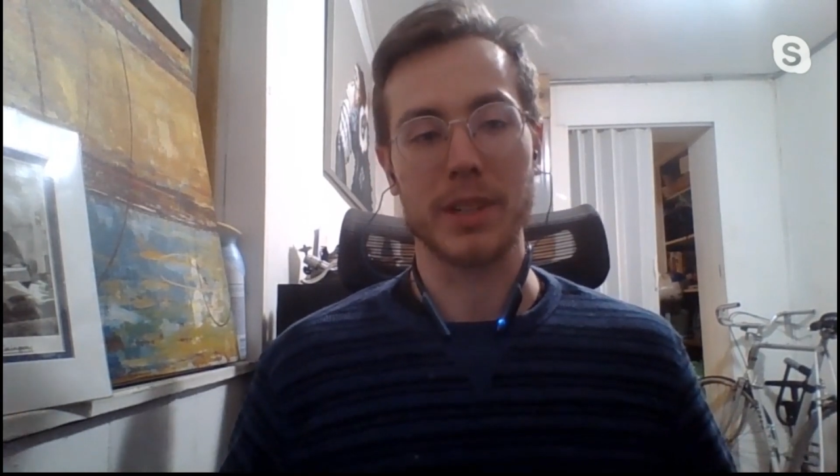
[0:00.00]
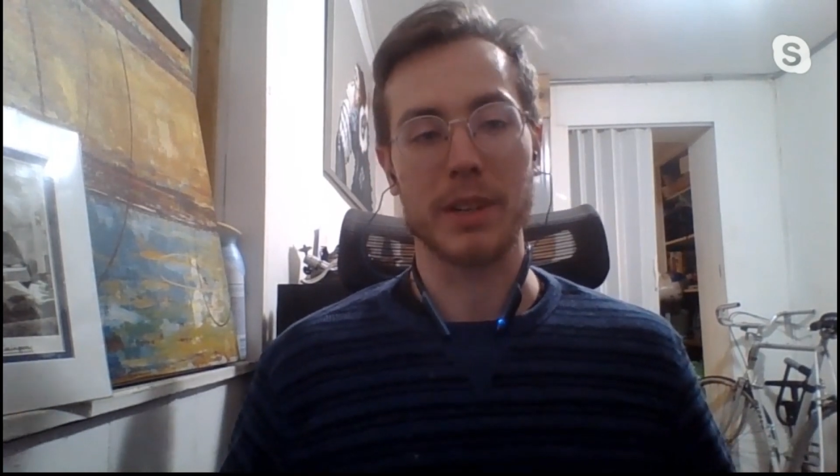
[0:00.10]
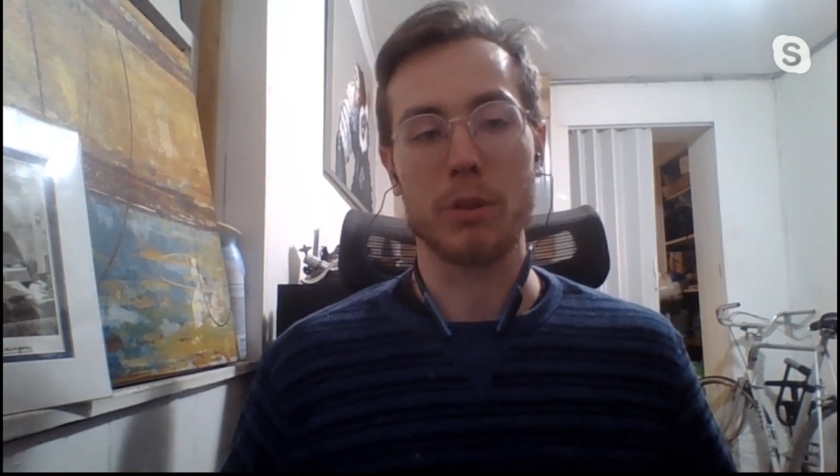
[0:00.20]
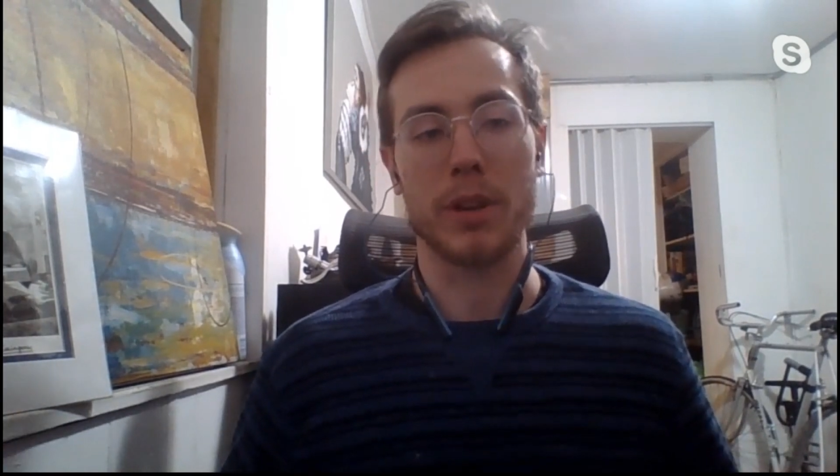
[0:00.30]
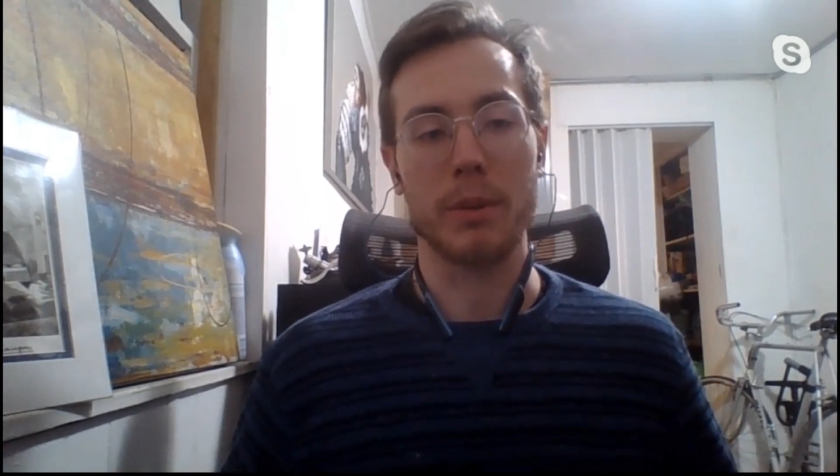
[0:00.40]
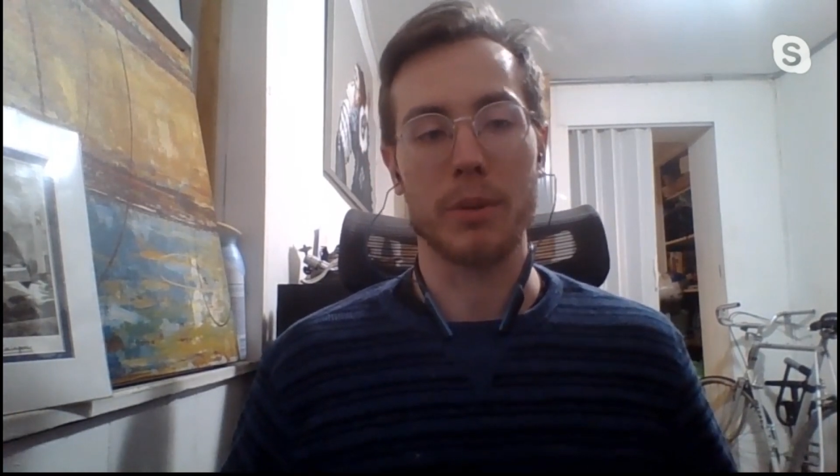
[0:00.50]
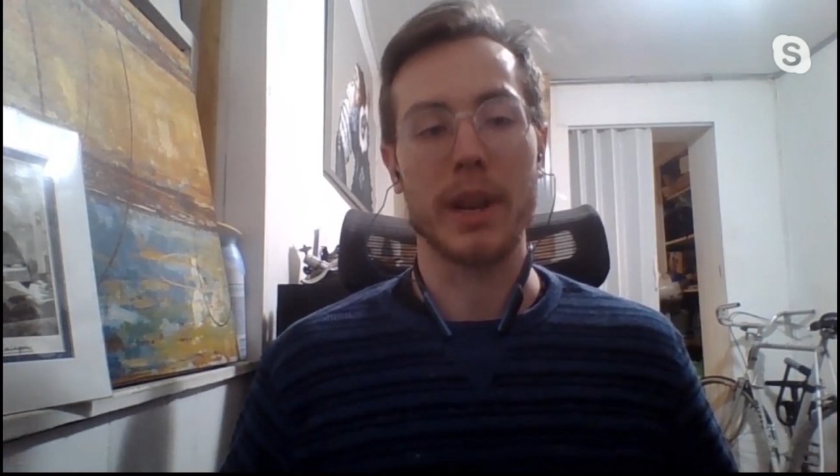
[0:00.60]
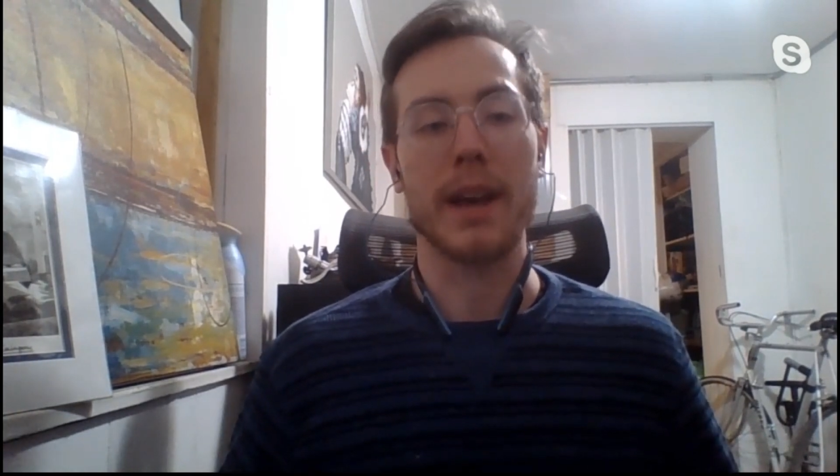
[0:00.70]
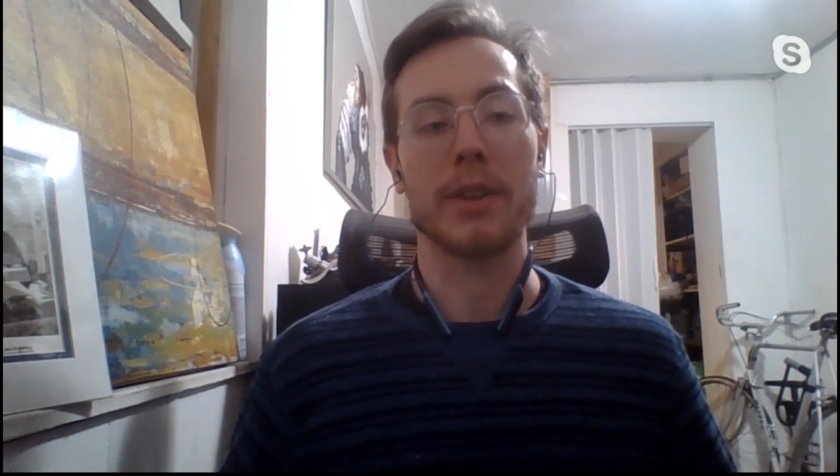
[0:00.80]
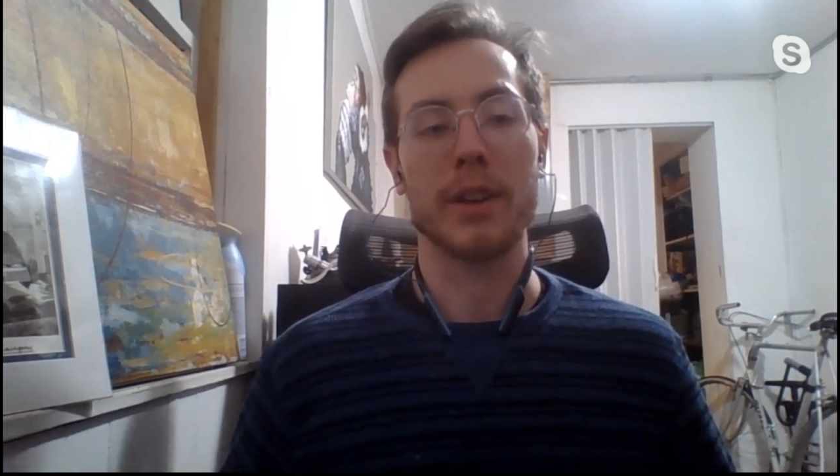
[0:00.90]
but it's like,
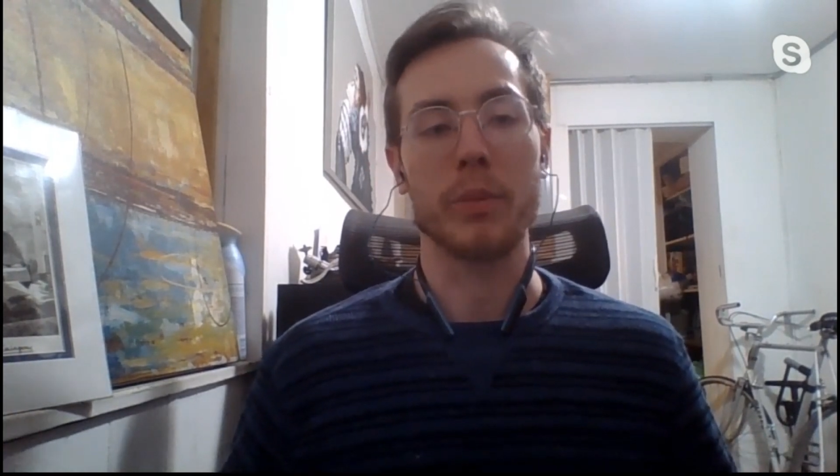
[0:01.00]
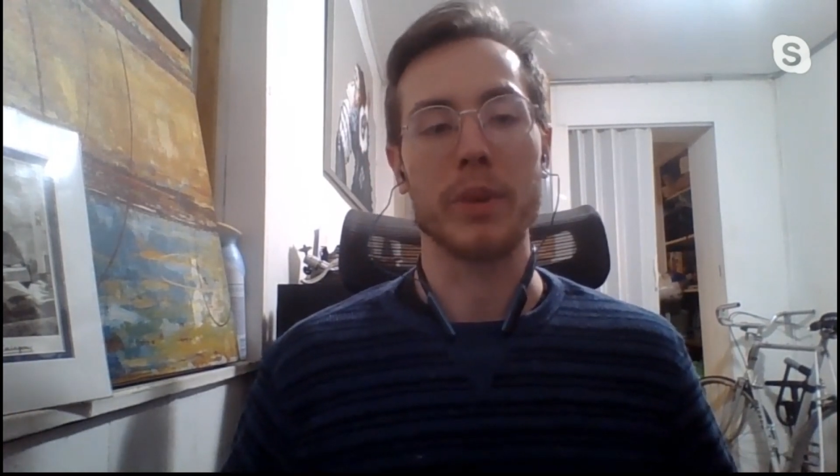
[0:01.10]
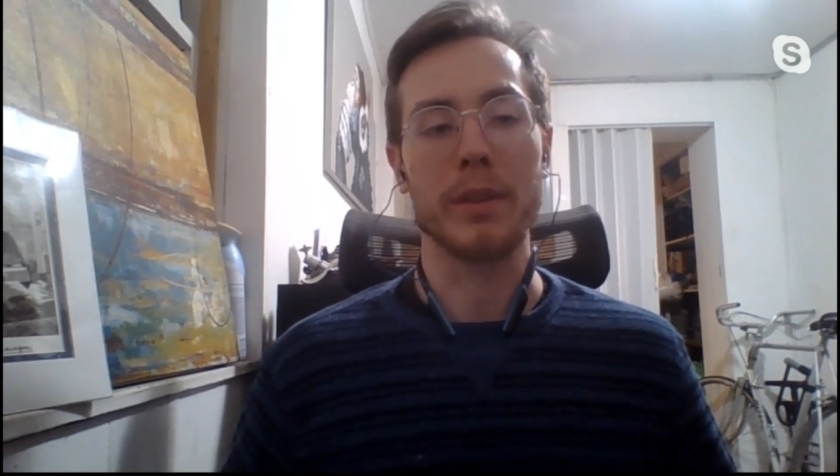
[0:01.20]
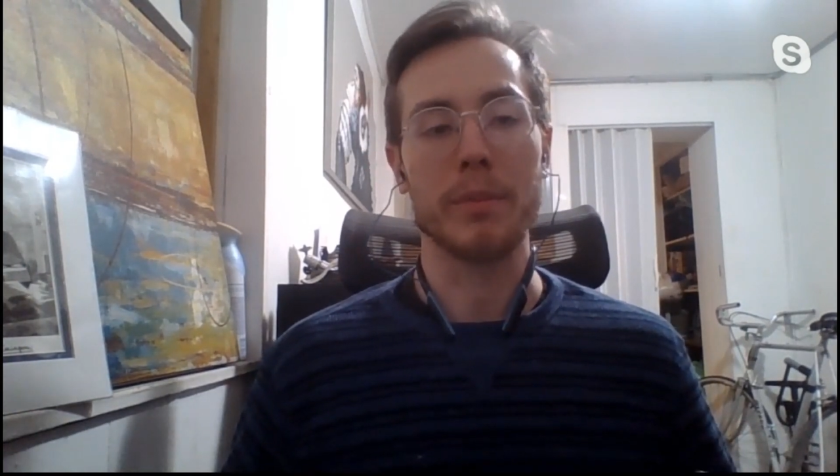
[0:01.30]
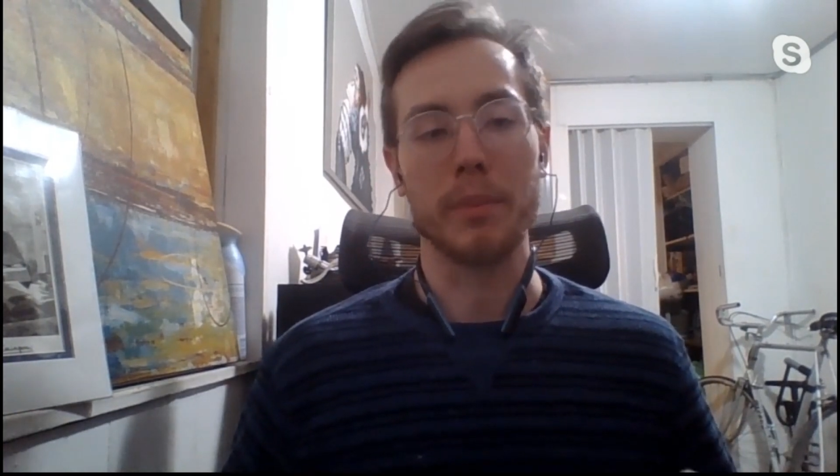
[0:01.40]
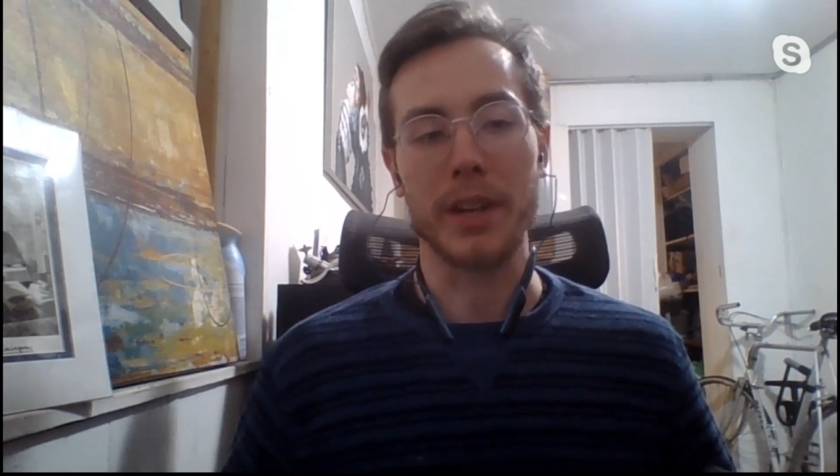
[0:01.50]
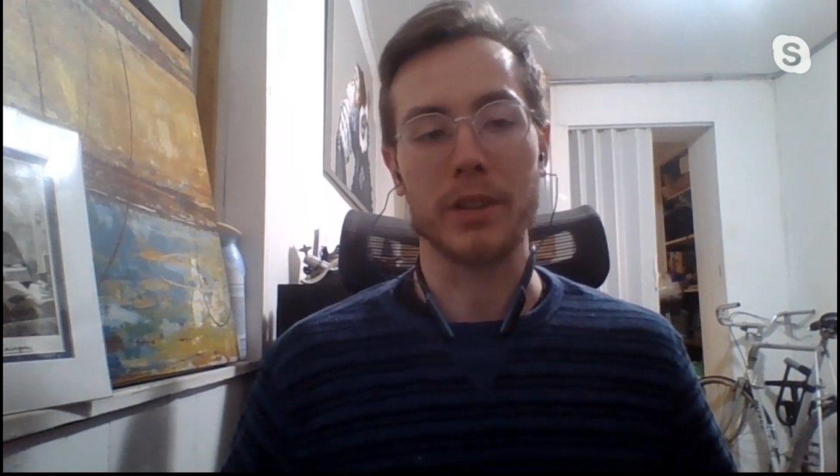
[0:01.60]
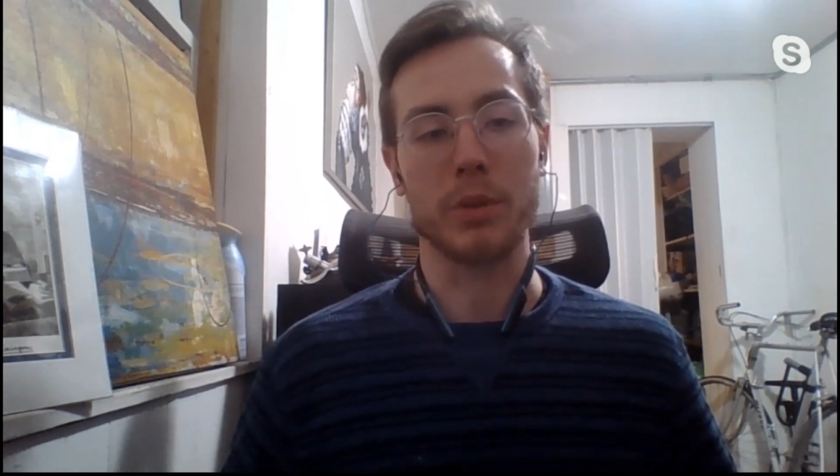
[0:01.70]
okay, well then how can we